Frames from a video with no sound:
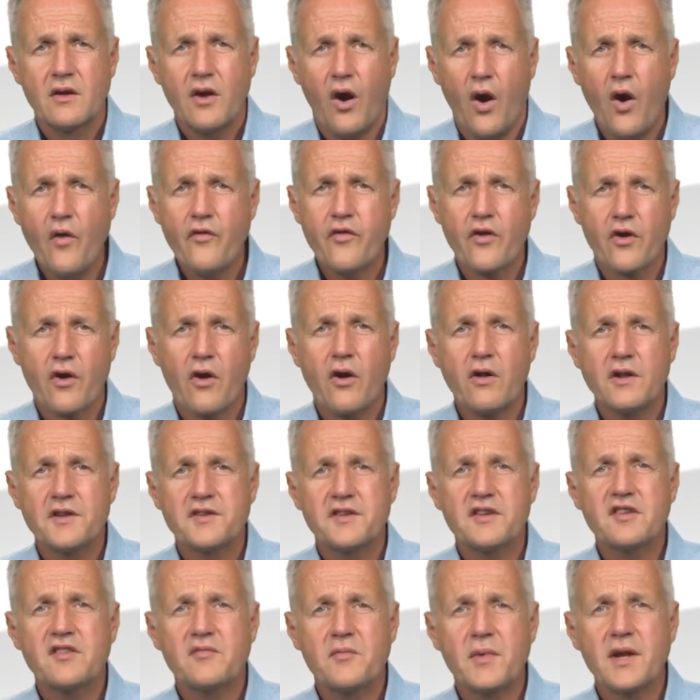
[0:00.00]
Overall,
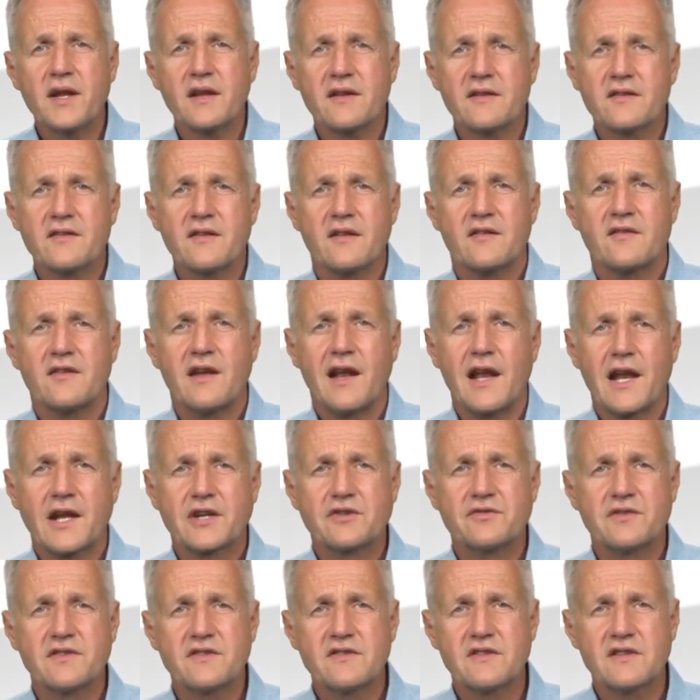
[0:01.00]
this means that the
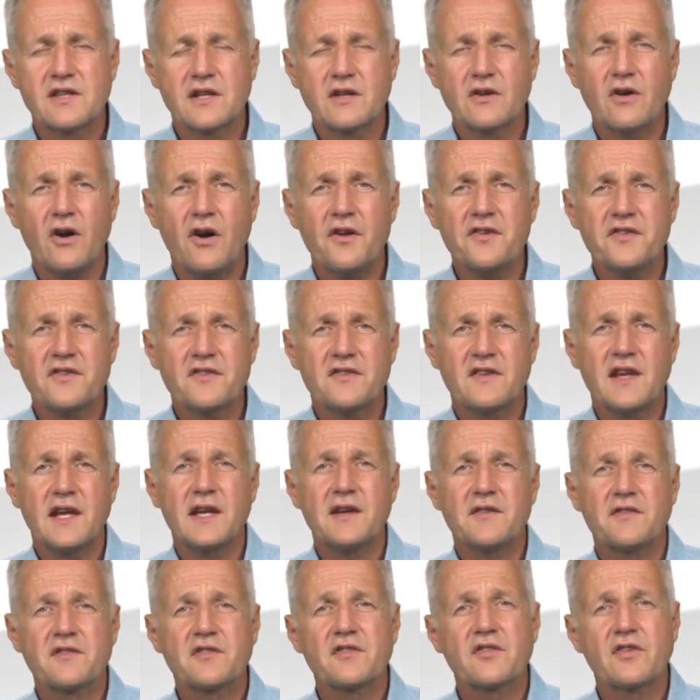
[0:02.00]
electricity costs
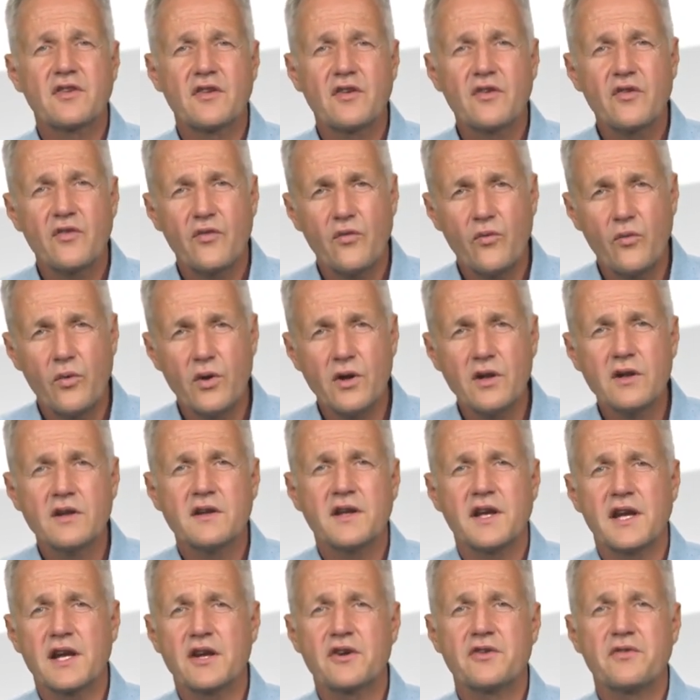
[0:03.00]
saved will
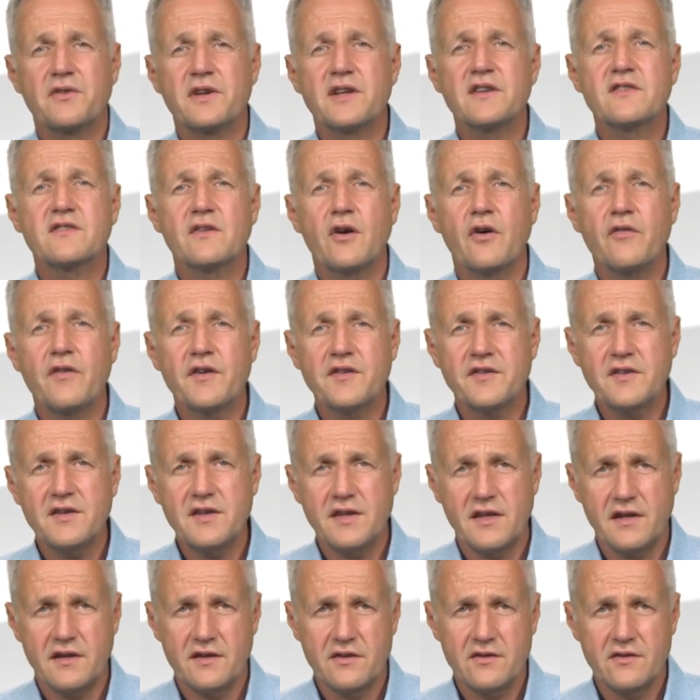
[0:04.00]
increase over the
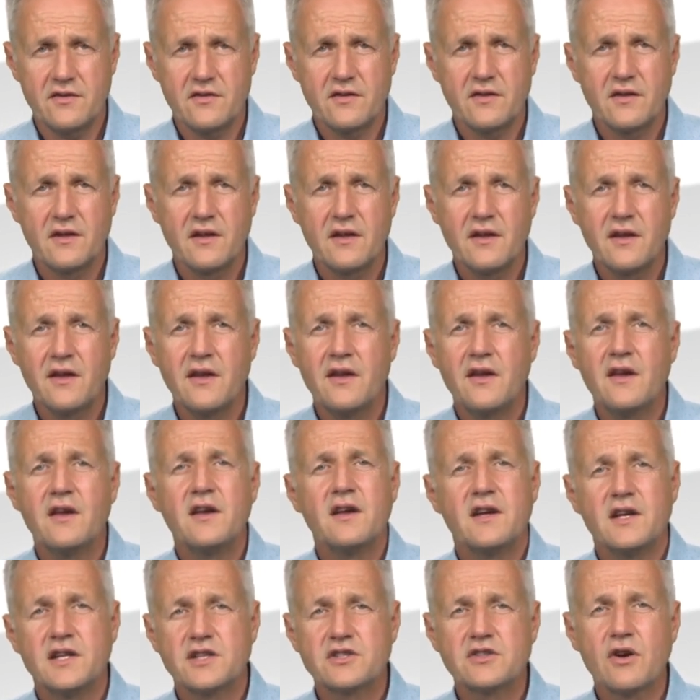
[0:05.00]
years.
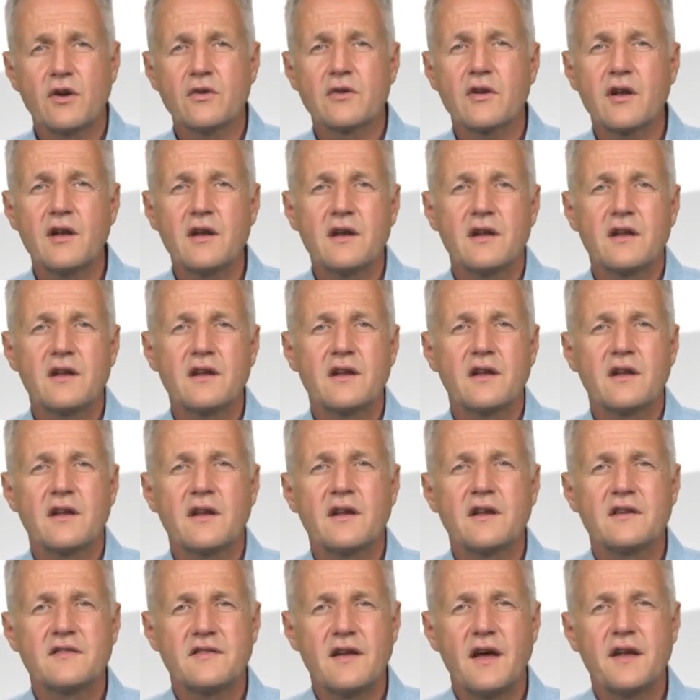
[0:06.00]
In total,
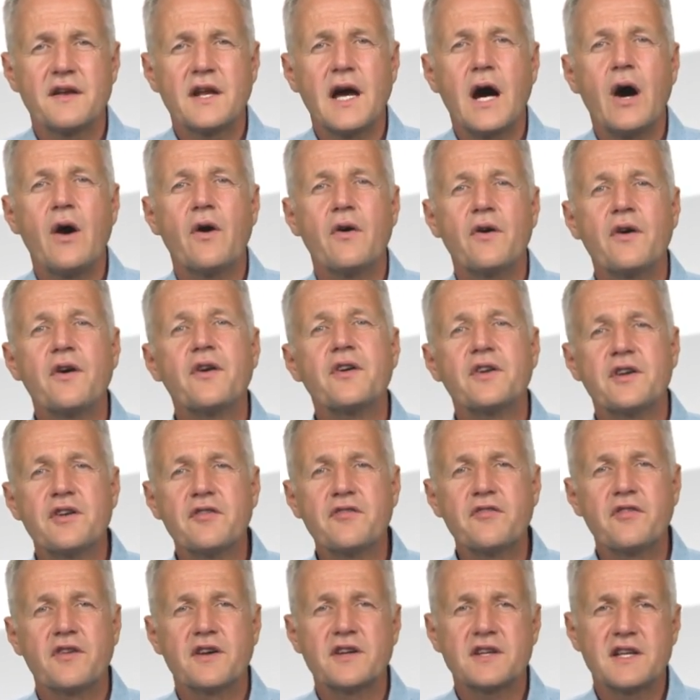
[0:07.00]
there are now
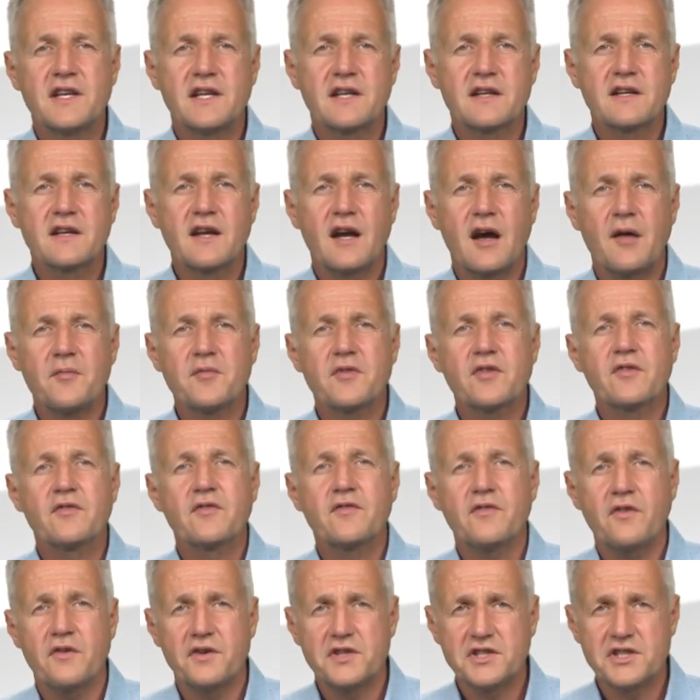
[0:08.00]
different incomes
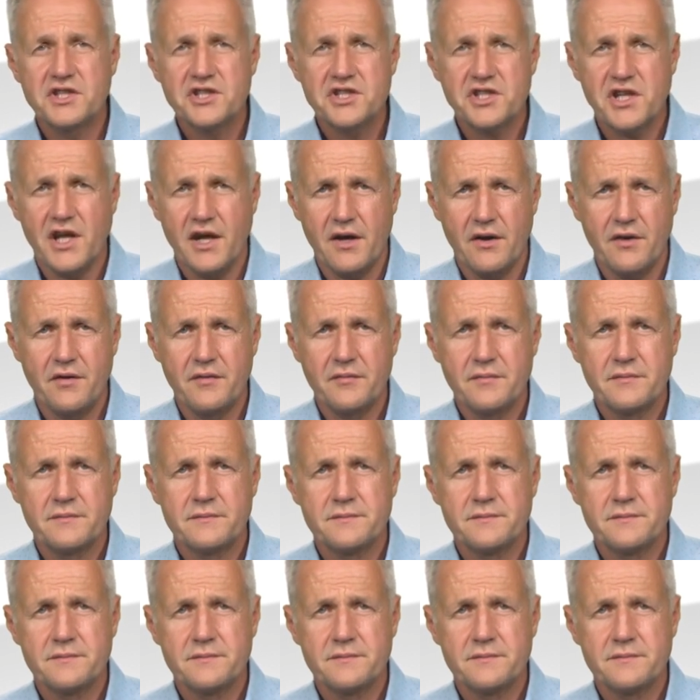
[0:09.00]
for each year.